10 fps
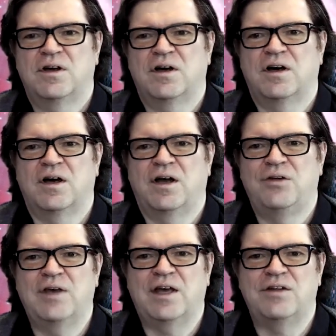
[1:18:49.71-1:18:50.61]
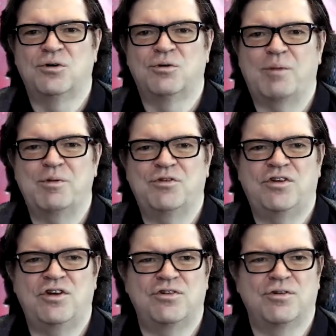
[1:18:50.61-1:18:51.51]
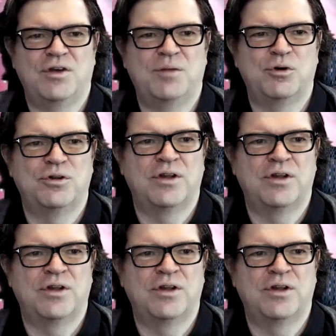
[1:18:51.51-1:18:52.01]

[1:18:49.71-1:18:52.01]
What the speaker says: And you get a representation of the input